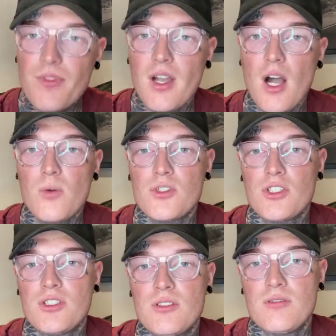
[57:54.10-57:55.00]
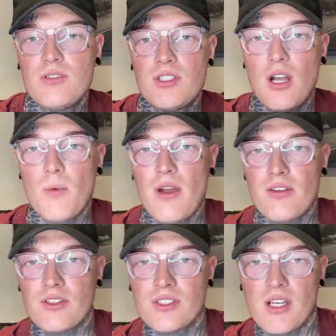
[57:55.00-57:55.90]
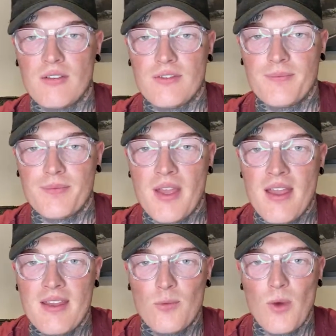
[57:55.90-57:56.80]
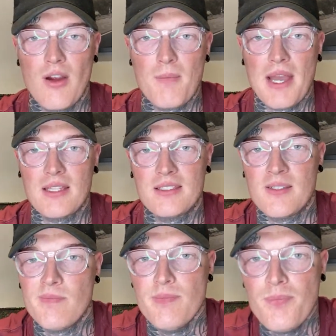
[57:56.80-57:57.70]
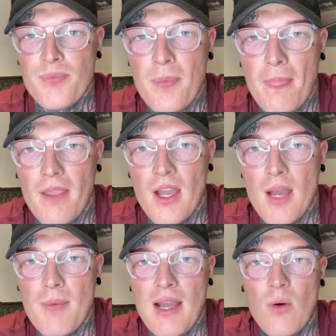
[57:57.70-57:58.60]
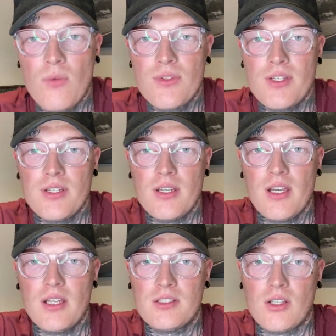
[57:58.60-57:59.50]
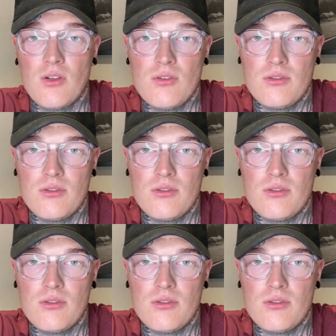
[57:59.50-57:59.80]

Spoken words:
would just start wearing your stuff, wearing pads. How often? So